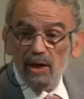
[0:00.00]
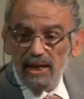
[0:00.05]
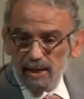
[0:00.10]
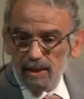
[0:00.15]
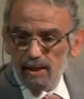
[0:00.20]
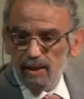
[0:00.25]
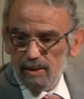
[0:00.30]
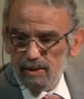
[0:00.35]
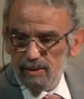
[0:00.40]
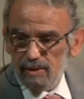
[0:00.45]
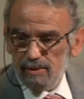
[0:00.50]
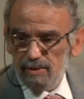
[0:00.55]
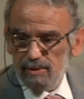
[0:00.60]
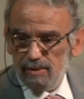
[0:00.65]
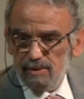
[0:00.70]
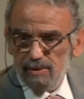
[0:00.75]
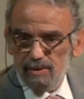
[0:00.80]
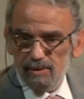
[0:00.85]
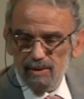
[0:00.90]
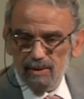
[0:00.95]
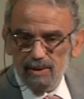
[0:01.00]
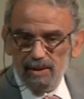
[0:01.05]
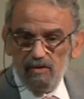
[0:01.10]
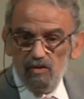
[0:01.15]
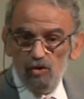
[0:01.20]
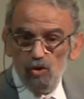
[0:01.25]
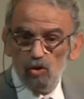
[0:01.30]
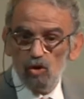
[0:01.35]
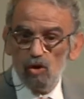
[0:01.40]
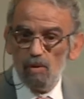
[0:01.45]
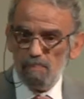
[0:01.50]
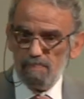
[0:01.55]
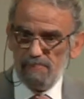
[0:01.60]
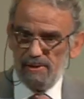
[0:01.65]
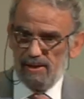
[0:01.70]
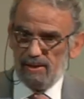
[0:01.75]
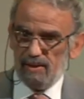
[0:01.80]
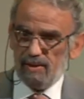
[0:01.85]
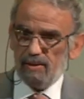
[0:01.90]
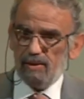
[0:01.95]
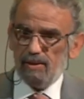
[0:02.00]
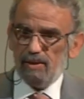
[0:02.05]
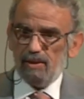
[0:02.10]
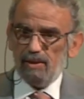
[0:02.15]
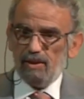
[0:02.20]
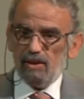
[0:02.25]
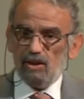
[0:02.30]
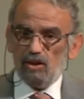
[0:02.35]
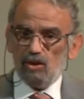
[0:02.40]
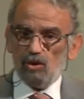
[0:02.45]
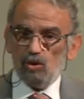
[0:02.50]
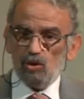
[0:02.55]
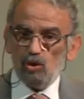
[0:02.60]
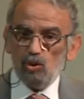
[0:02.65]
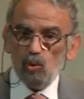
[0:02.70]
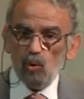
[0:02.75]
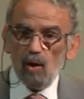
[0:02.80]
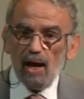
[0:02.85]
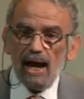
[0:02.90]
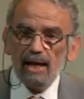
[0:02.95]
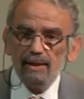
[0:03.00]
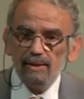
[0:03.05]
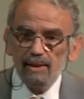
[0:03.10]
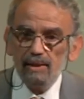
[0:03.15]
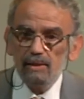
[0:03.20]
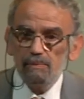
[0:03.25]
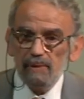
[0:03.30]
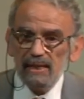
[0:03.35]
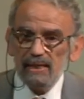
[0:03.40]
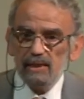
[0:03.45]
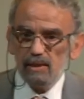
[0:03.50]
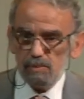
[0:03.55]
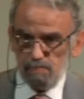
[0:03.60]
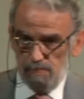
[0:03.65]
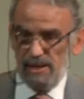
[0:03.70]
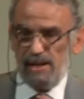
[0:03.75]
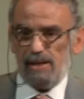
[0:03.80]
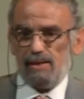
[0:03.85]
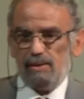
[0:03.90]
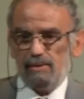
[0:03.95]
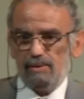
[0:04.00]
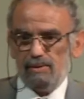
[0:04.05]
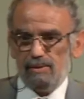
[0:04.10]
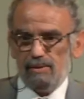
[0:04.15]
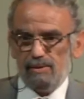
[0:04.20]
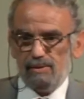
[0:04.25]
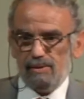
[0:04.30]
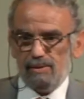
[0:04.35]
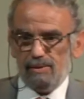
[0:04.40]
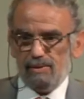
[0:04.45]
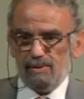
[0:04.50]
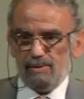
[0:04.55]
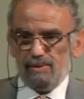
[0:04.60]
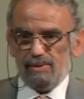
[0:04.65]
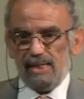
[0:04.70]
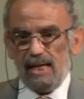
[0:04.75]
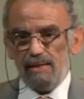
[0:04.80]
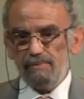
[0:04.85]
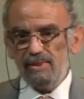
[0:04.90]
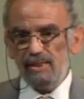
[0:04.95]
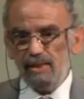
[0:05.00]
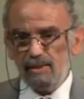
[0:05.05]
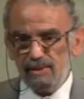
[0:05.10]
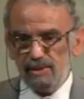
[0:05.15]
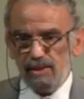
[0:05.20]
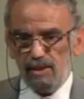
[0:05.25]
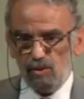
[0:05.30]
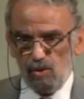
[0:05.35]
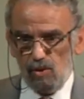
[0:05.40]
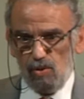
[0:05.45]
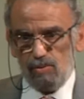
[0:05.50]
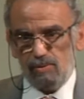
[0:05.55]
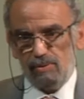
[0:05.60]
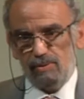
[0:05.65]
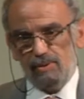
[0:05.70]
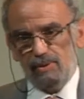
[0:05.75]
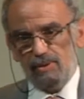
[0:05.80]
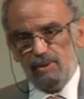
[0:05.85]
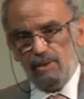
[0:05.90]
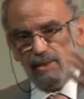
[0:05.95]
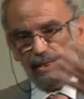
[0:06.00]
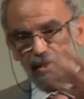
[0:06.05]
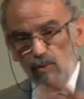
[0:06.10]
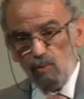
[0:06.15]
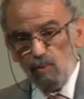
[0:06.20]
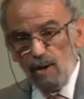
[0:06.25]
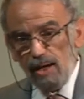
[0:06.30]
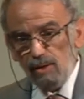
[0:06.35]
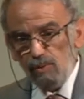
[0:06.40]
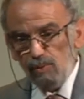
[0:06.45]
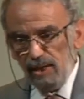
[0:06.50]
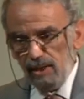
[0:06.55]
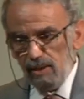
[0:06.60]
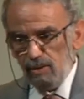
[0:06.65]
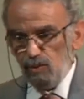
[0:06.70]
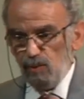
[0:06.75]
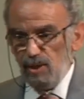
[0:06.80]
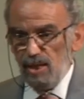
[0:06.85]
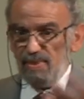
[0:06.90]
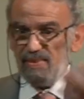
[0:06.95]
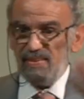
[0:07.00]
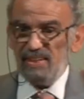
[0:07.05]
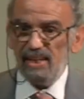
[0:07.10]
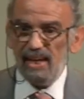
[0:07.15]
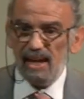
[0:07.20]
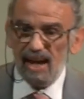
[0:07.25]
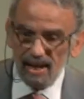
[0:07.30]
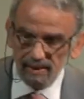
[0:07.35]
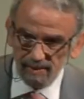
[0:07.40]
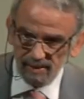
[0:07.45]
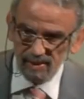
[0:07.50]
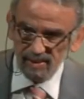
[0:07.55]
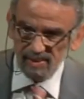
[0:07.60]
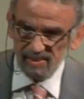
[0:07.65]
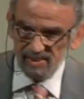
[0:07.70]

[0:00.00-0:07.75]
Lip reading: week. You compare 200 base pair some years ago in 1 week with 300